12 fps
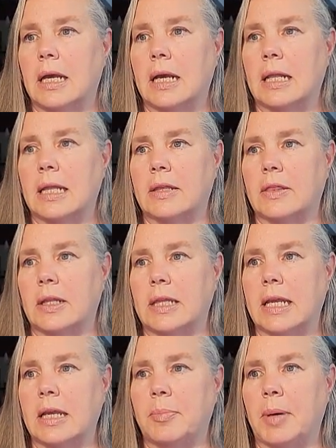click the
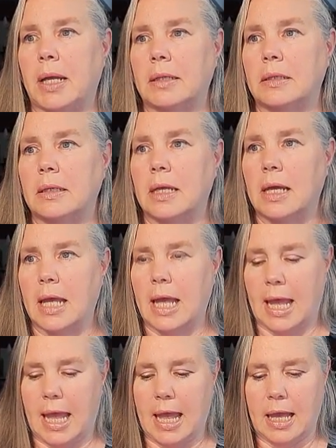link button,
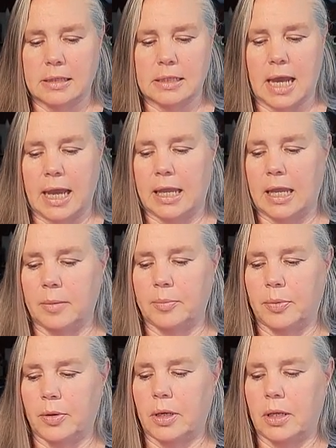and I can
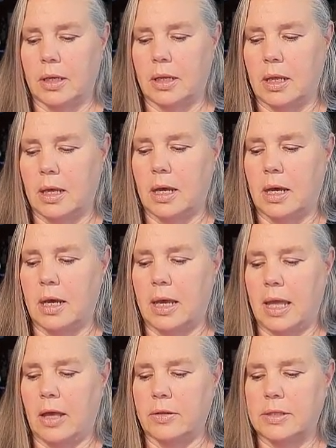put
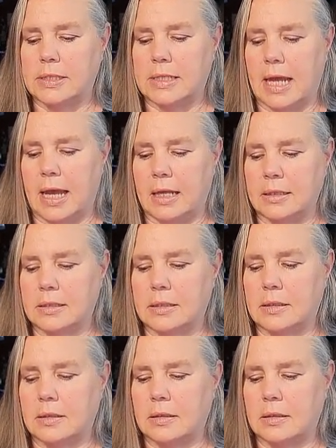health stats,